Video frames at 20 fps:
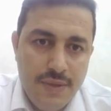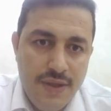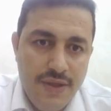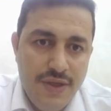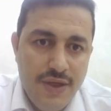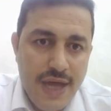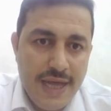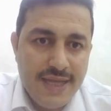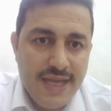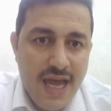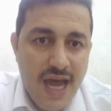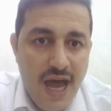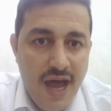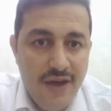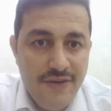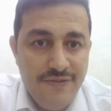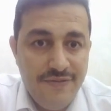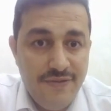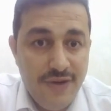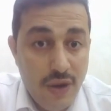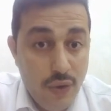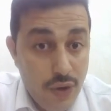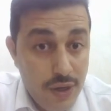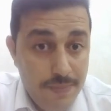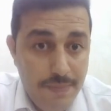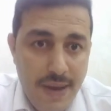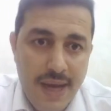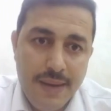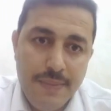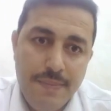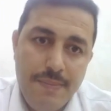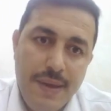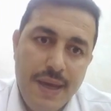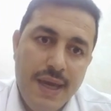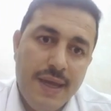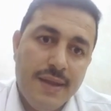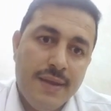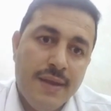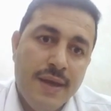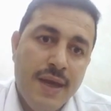that have lower back
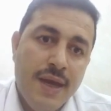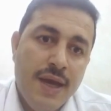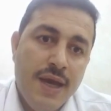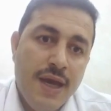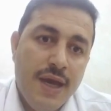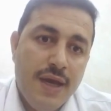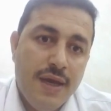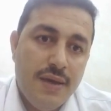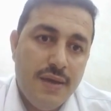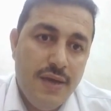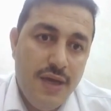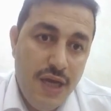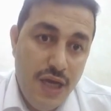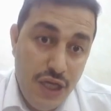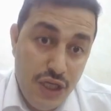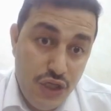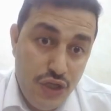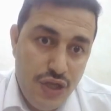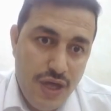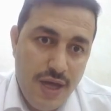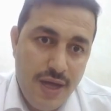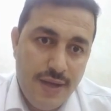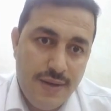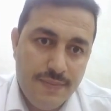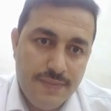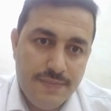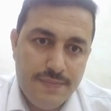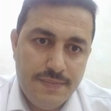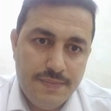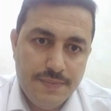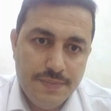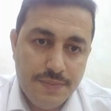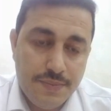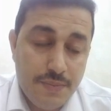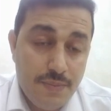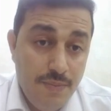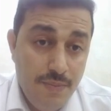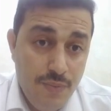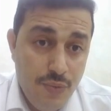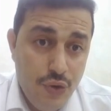pain, aged than
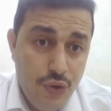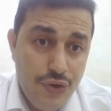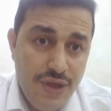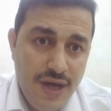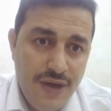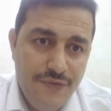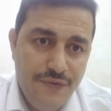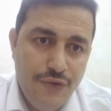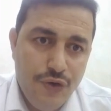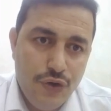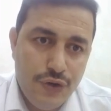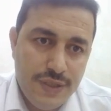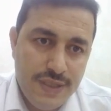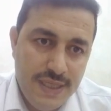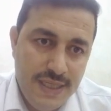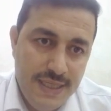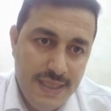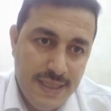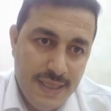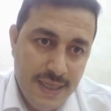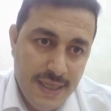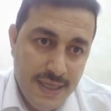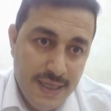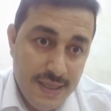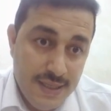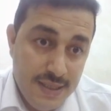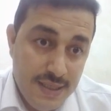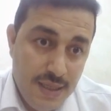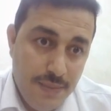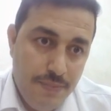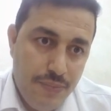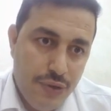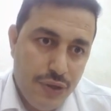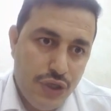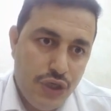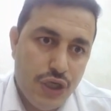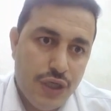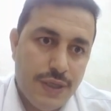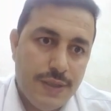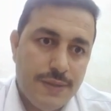more than 40,
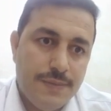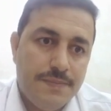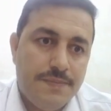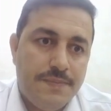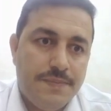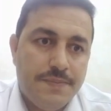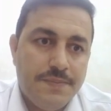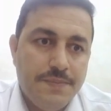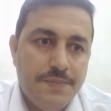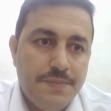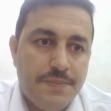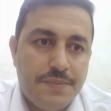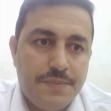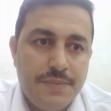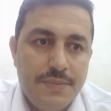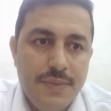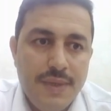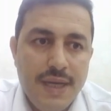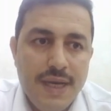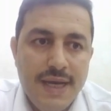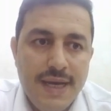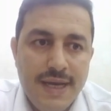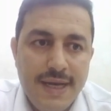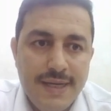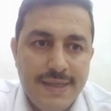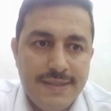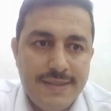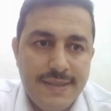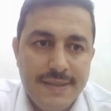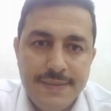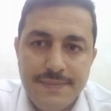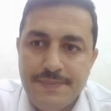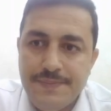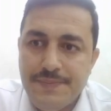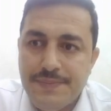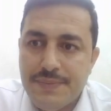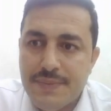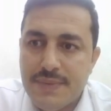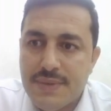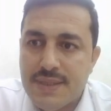depression,
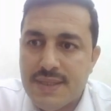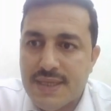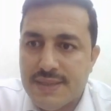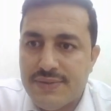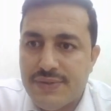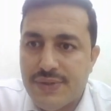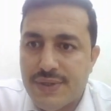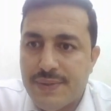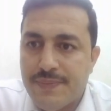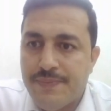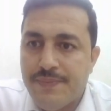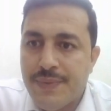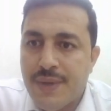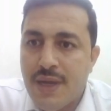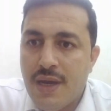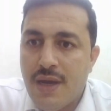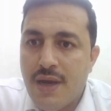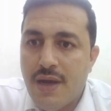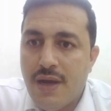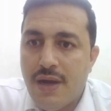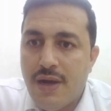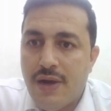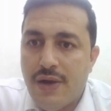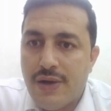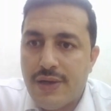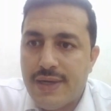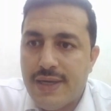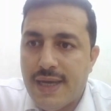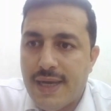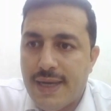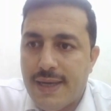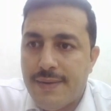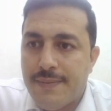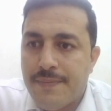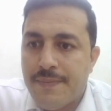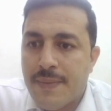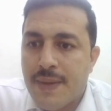etc. Okay.